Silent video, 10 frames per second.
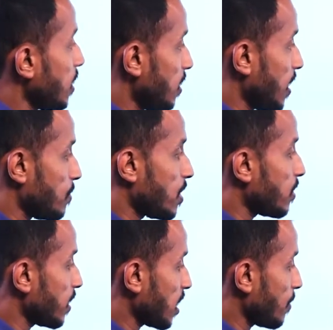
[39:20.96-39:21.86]
labor,
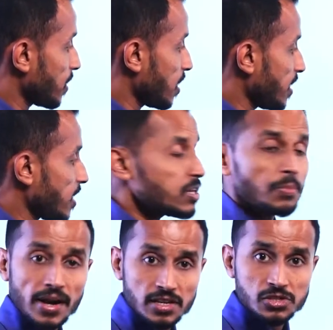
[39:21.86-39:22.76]
capital, and
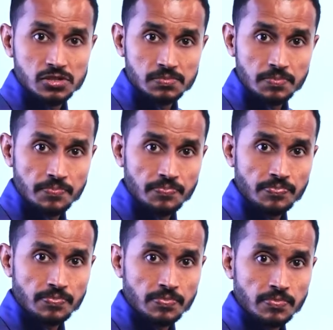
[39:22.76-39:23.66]
enterprise.
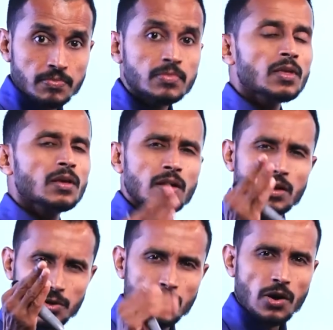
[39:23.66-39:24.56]

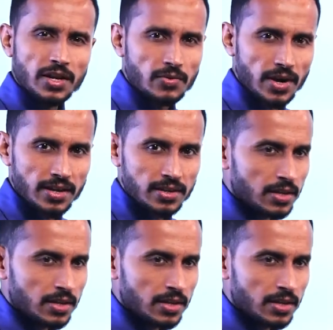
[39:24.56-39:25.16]
You got it, right?